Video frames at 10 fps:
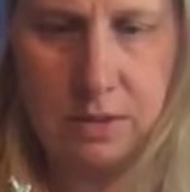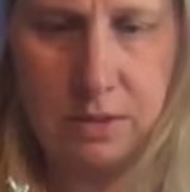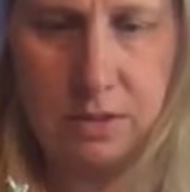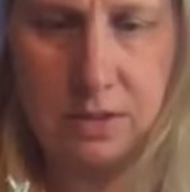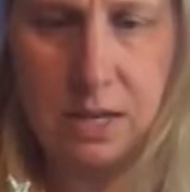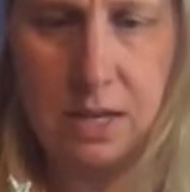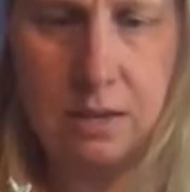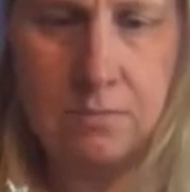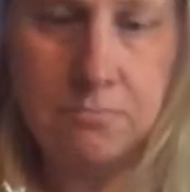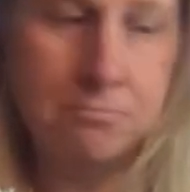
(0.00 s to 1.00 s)
going to stay
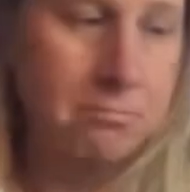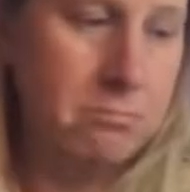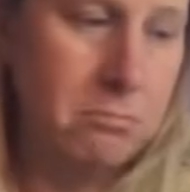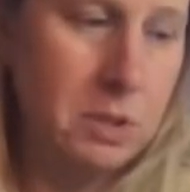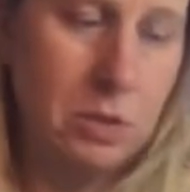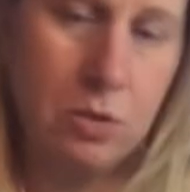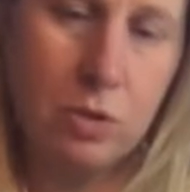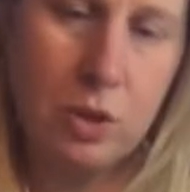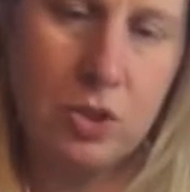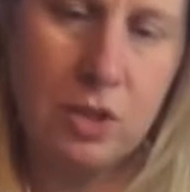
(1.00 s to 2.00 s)
in? Yeah, good
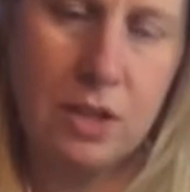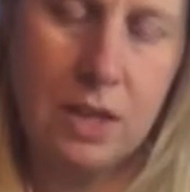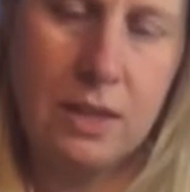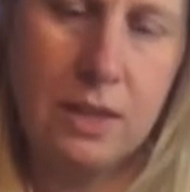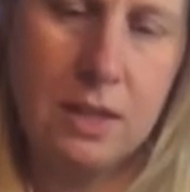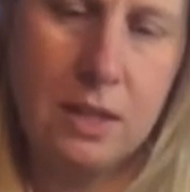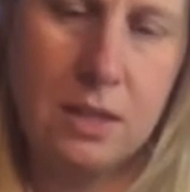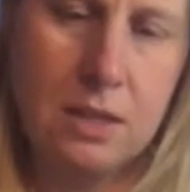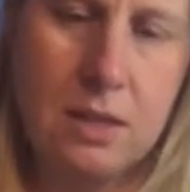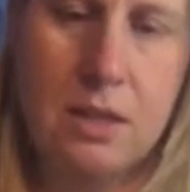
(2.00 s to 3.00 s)
question. I
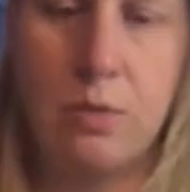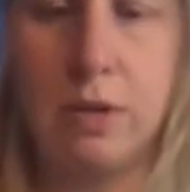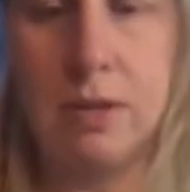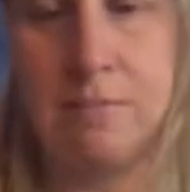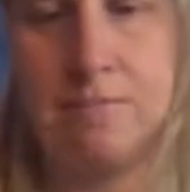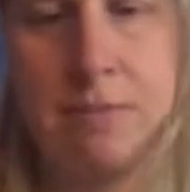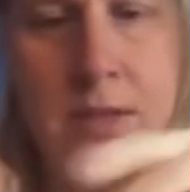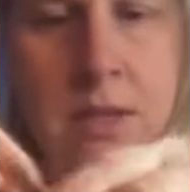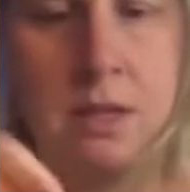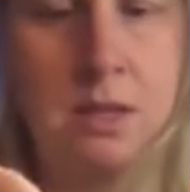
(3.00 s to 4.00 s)
think we're in.
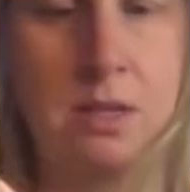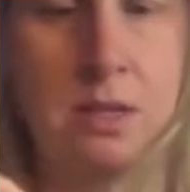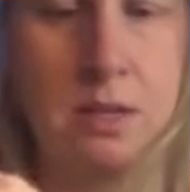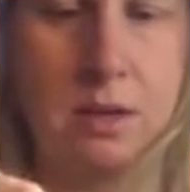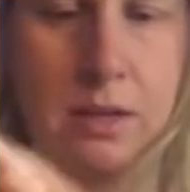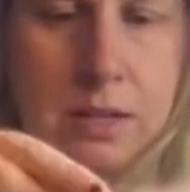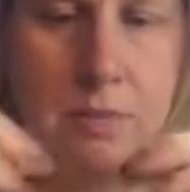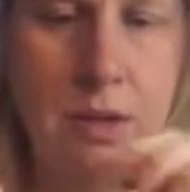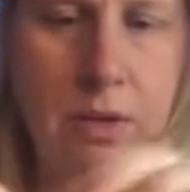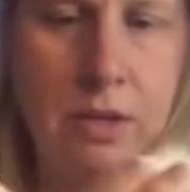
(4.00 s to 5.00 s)
All right, so
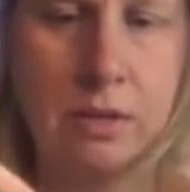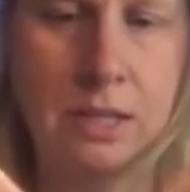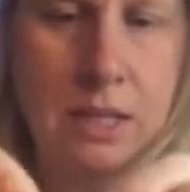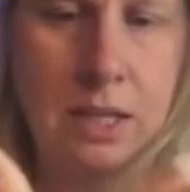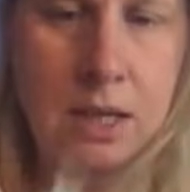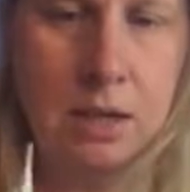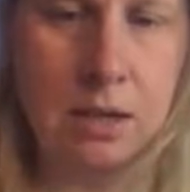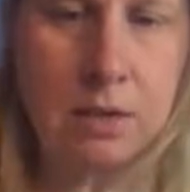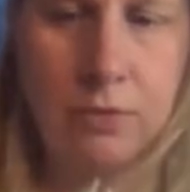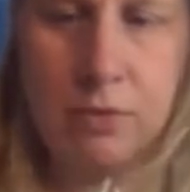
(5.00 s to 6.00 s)
my greenery's here.
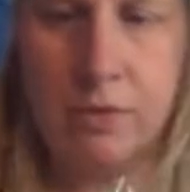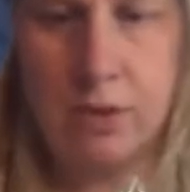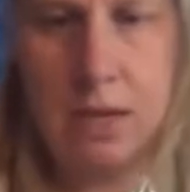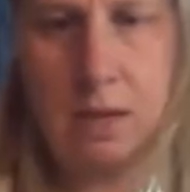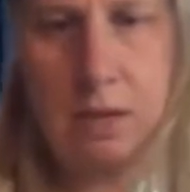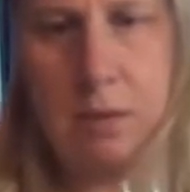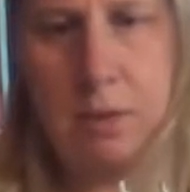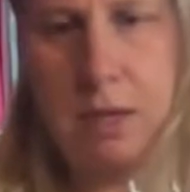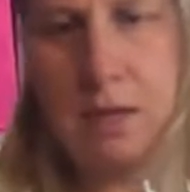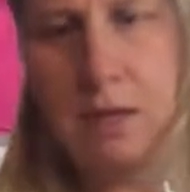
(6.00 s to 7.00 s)
Fluff it out a little
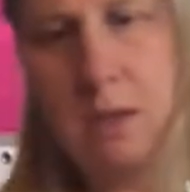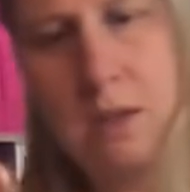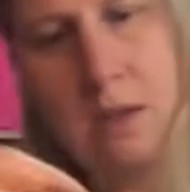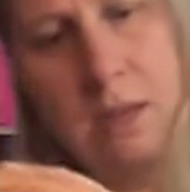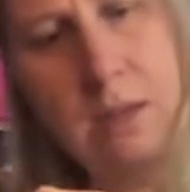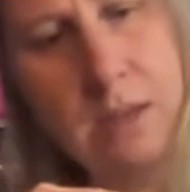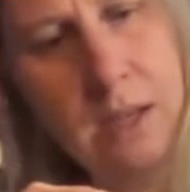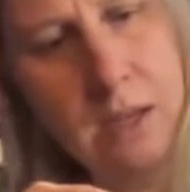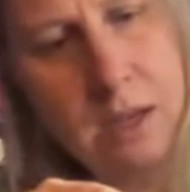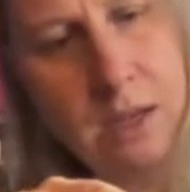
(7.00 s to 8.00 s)
bit. I
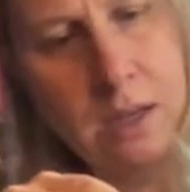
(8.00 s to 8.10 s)
think